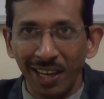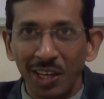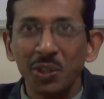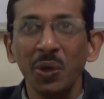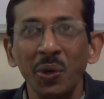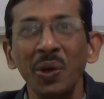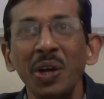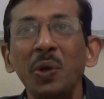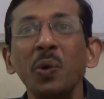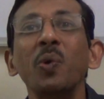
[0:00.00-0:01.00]
So you
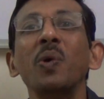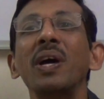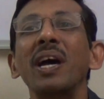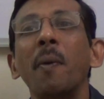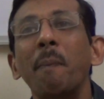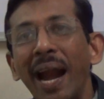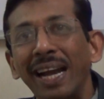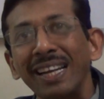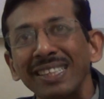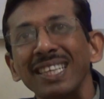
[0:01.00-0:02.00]
need to
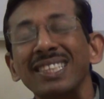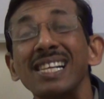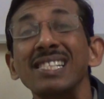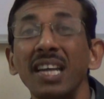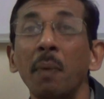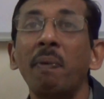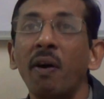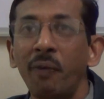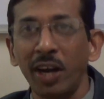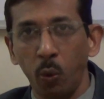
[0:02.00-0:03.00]
practice the skills in a
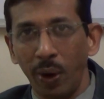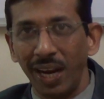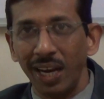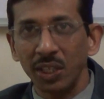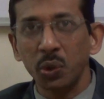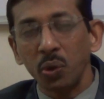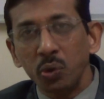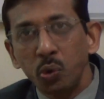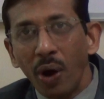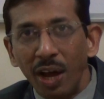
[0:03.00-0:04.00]
perfect way so
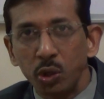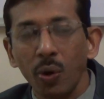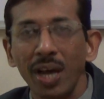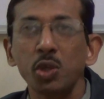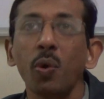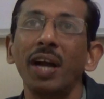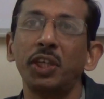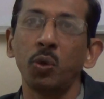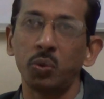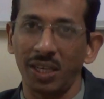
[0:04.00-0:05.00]
as to
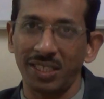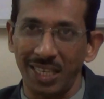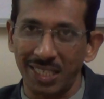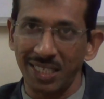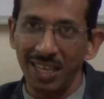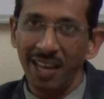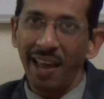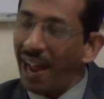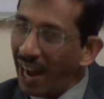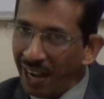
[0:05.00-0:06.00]
achieve success.
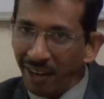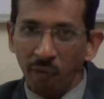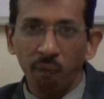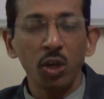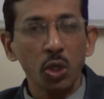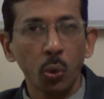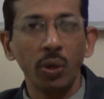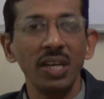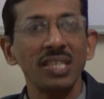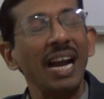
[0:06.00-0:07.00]
And for
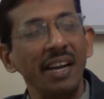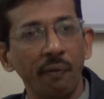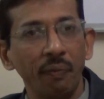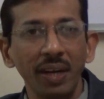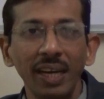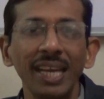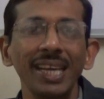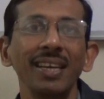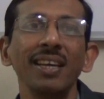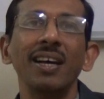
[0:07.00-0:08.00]
students, I definitely
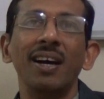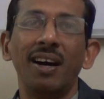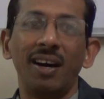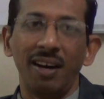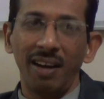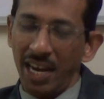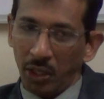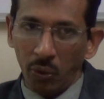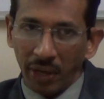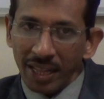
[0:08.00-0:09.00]

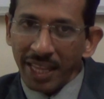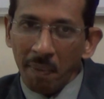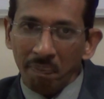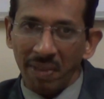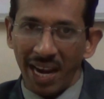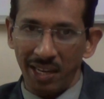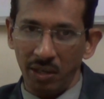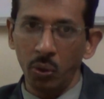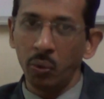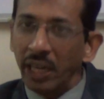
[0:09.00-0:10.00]
like to tell them that
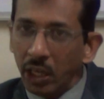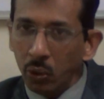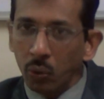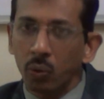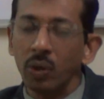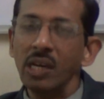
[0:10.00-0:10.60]
you need to